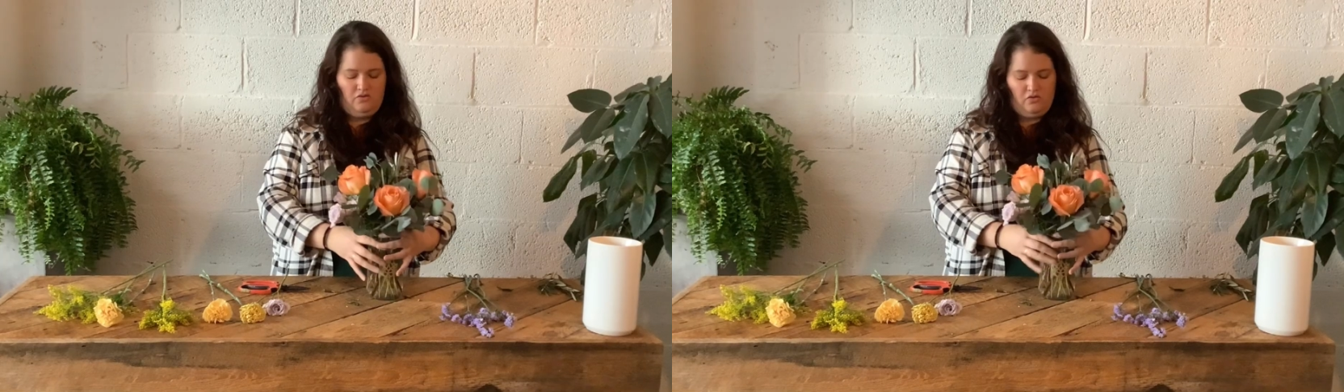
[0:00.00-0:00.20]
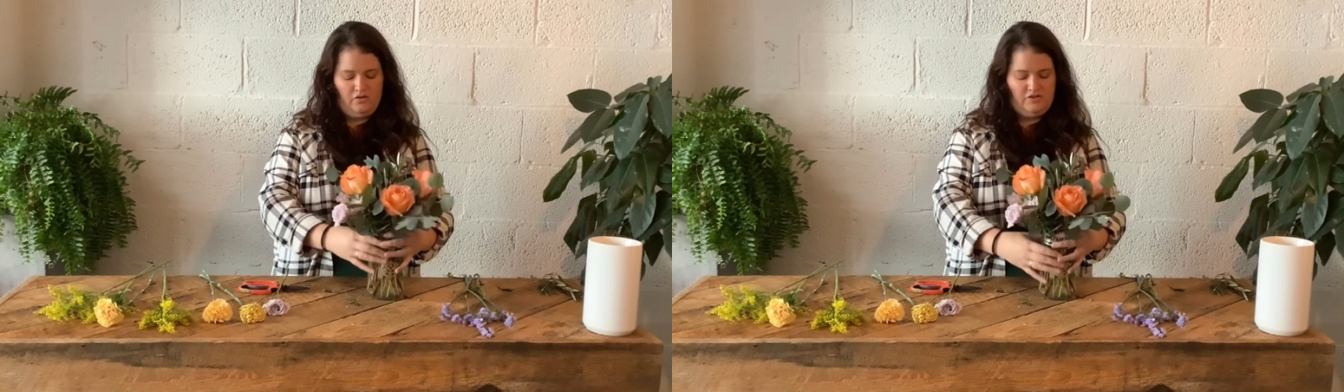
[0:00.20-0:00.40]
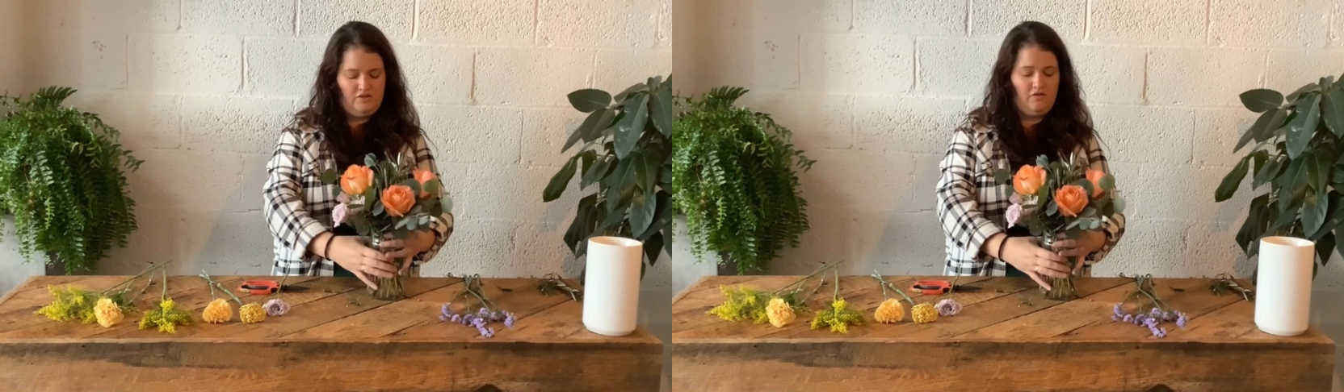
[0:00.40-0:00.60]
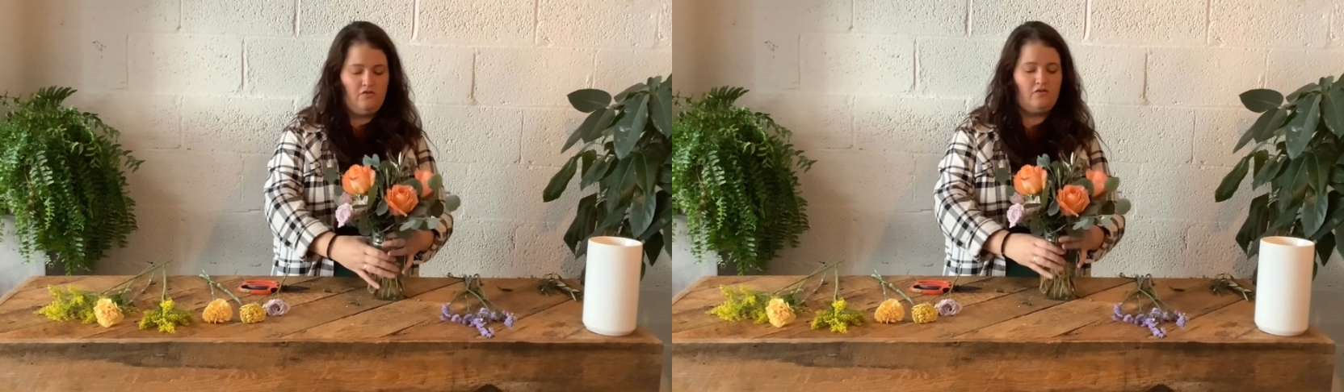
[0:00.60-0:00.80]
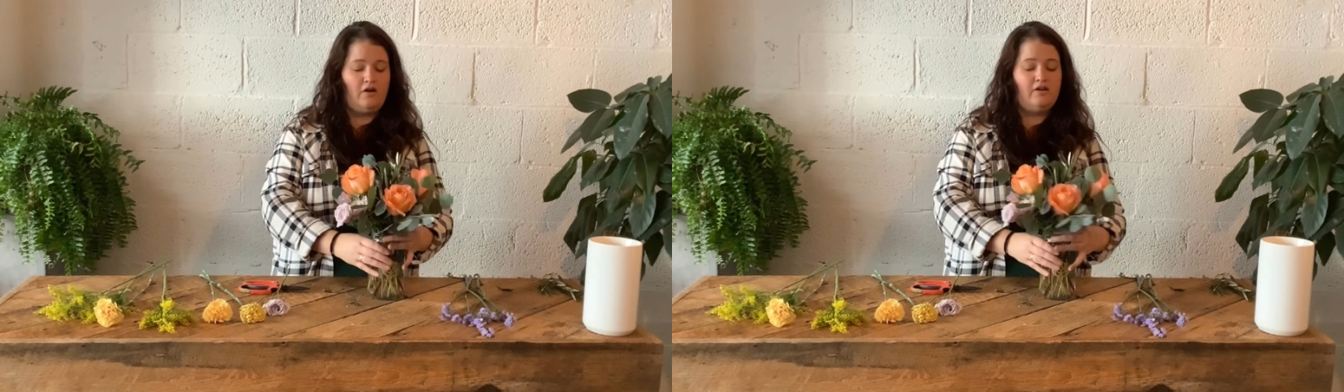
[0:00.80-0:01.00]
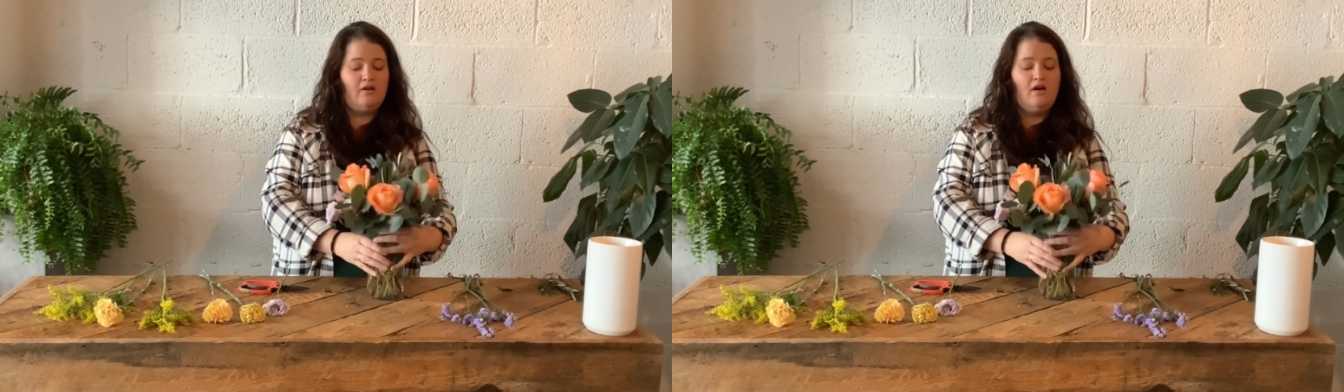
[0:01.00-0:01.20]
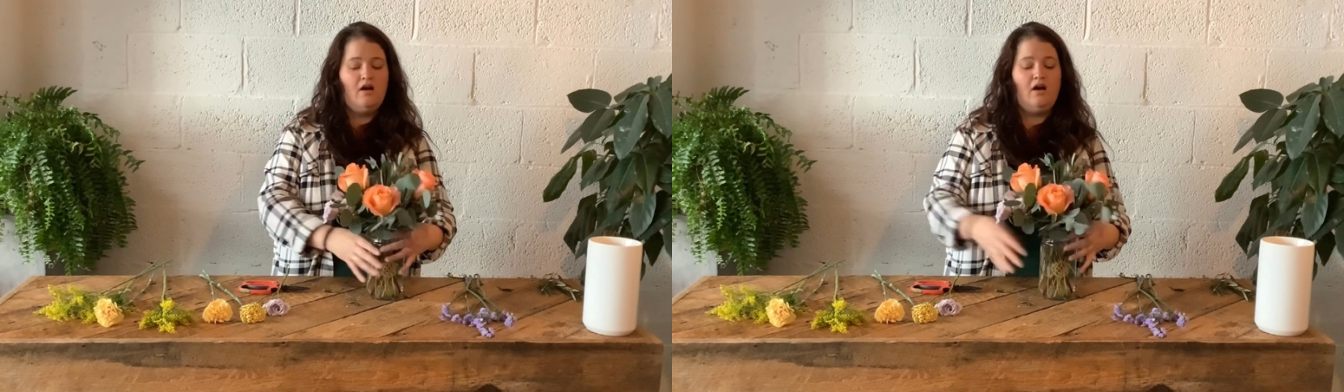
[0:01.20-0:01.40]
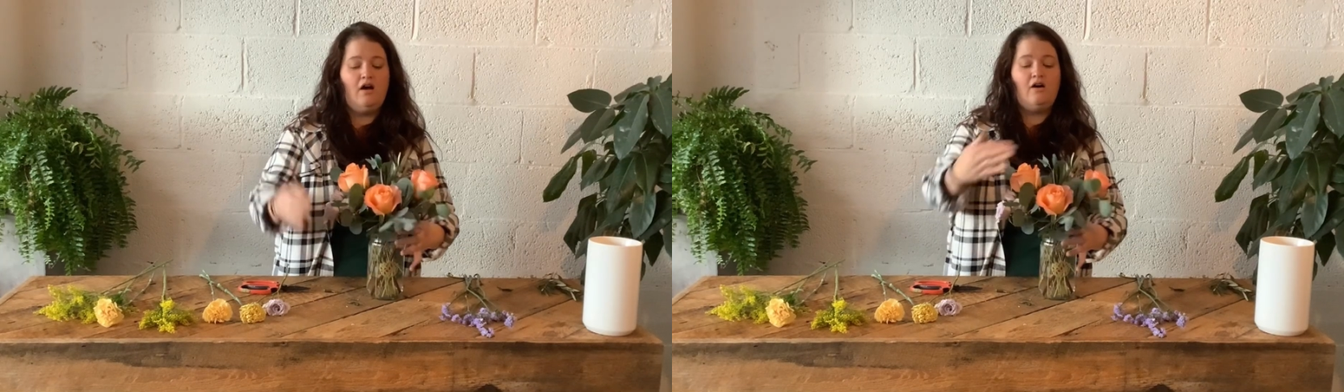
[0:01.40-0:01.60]
towards the front
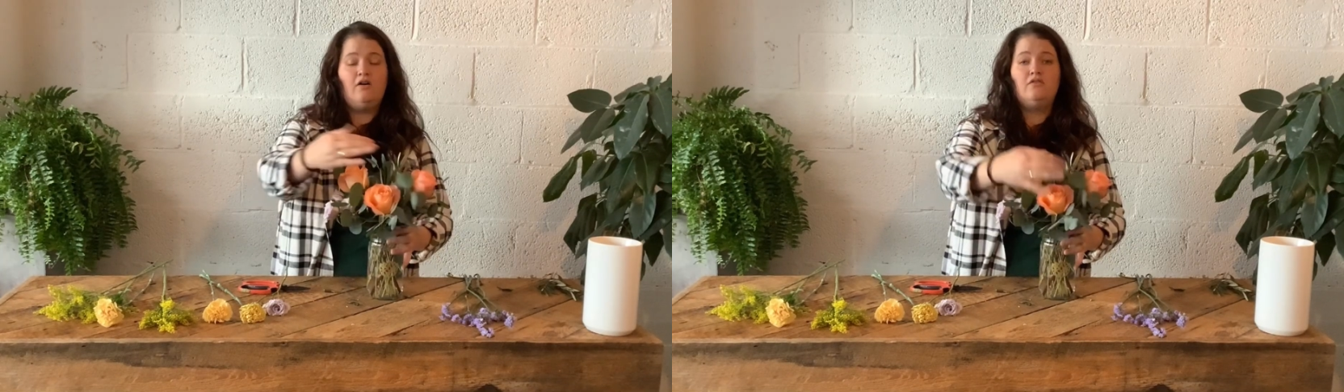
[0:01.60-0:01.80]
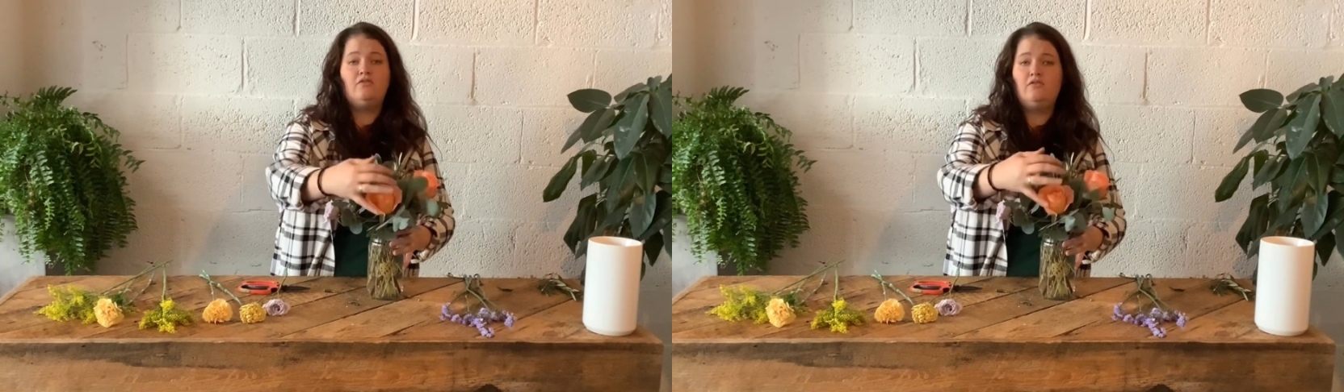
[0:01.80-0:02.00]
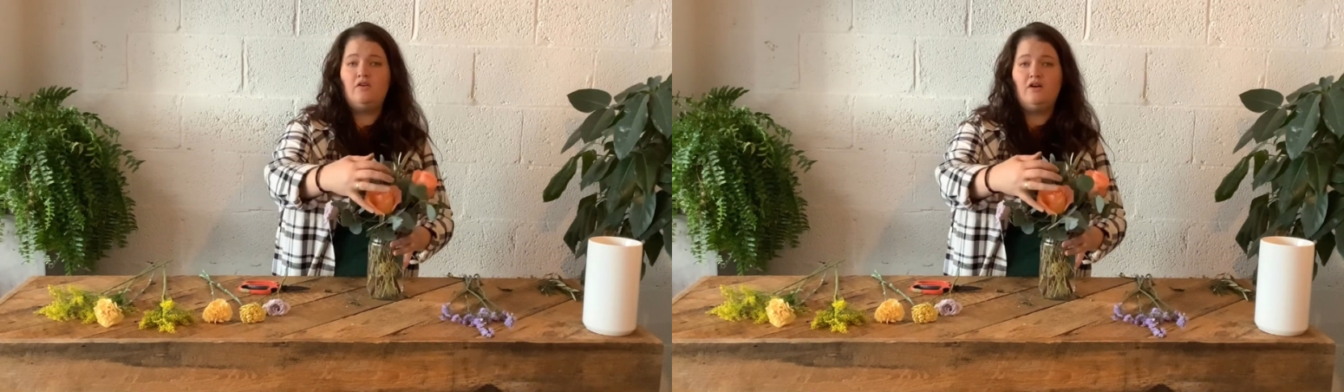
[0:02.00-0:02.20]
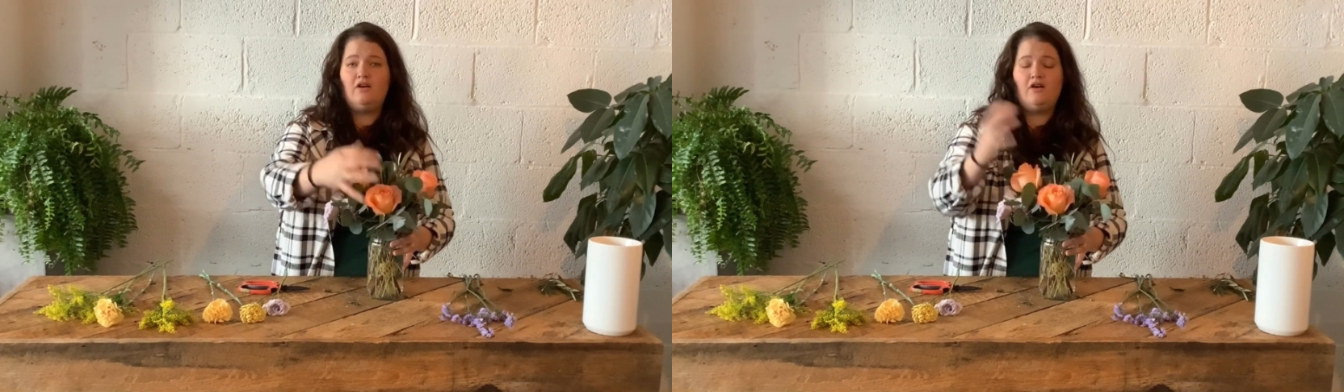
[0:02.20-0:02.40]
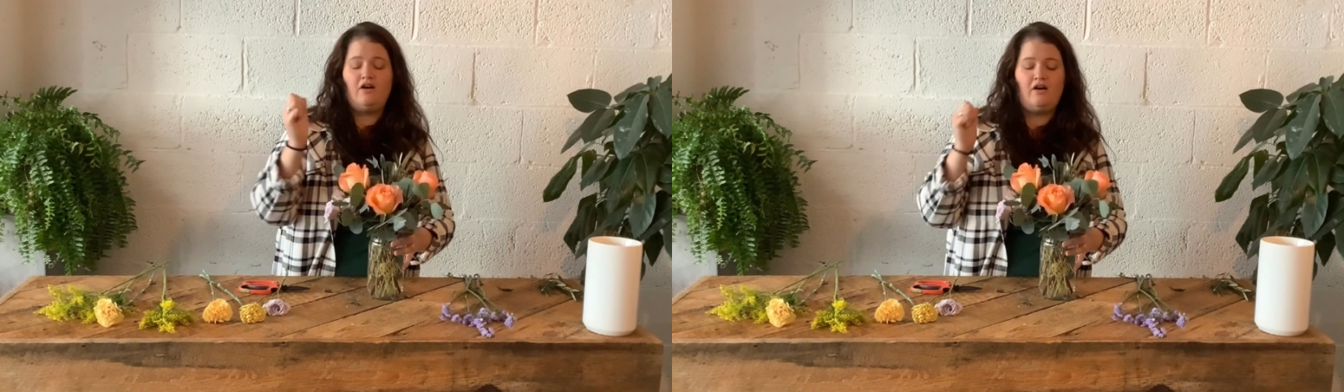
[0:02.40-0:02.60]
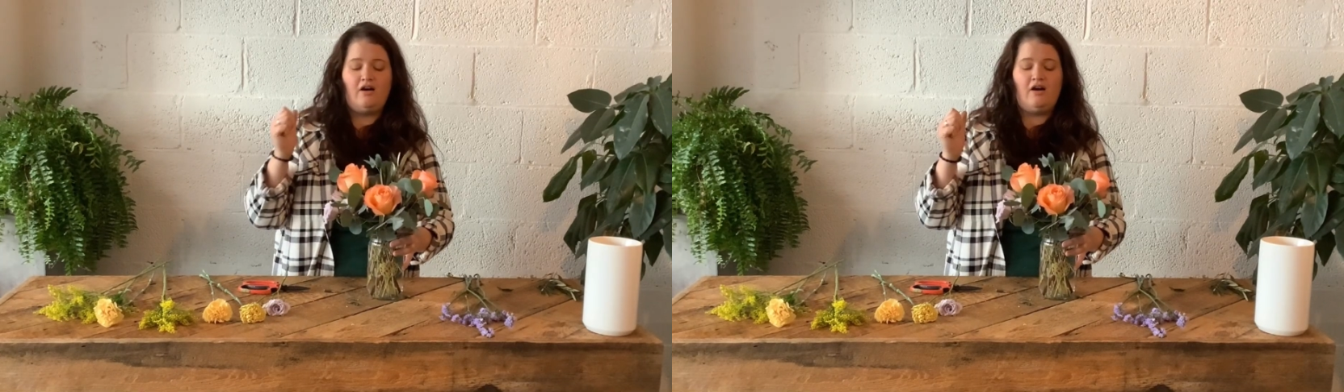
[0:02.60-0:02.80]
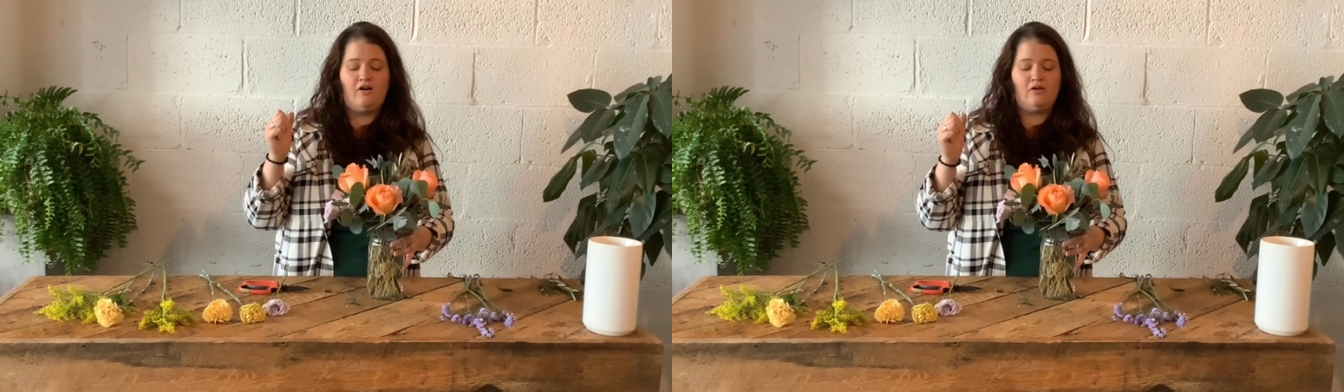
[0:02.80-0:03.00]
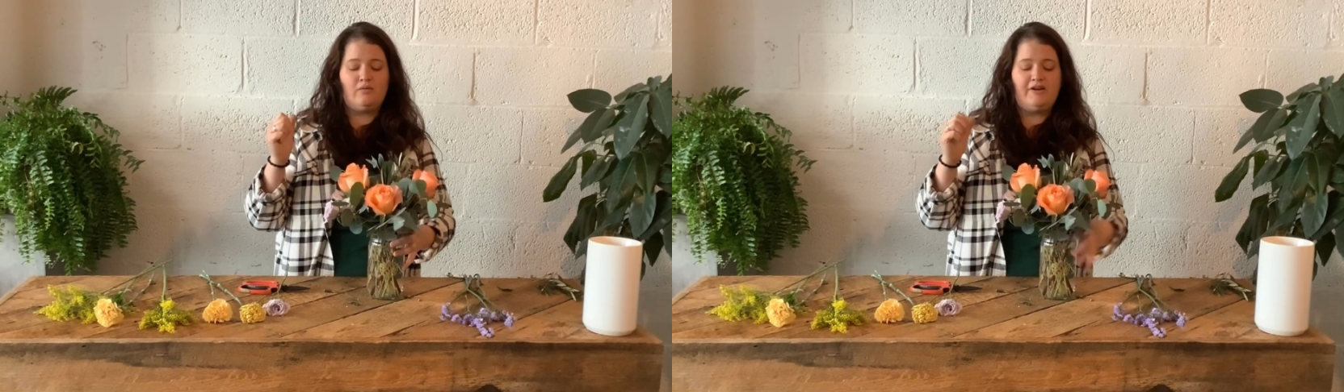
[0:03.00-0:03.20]
of
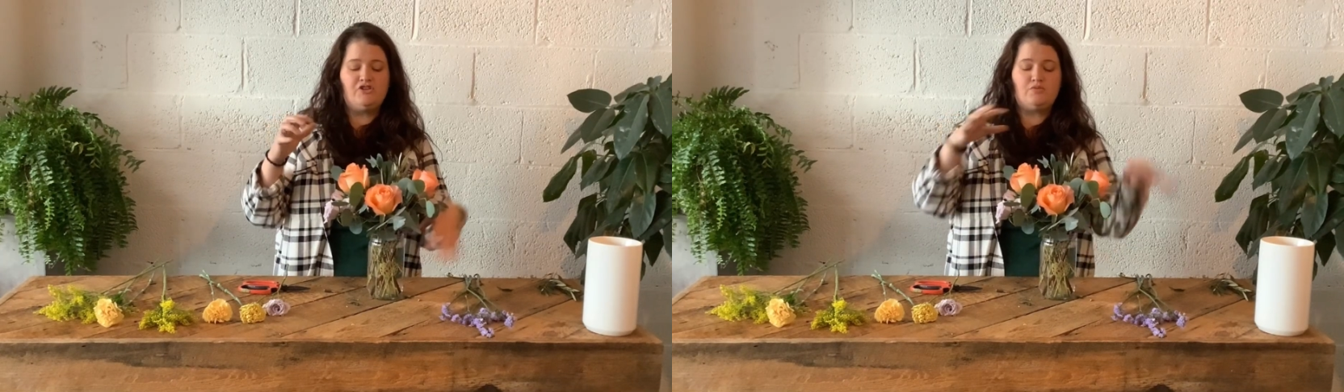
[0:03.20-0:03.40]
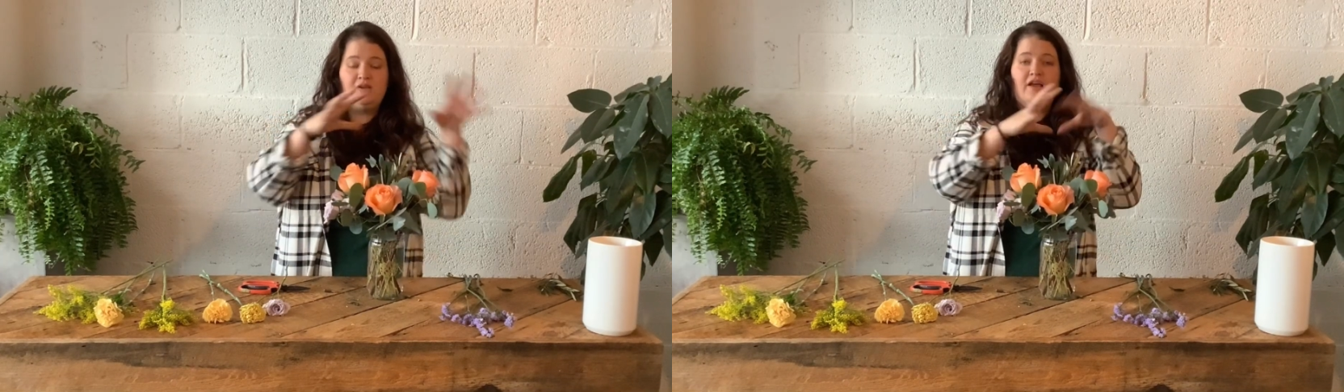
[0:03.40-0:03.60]
our arrangement.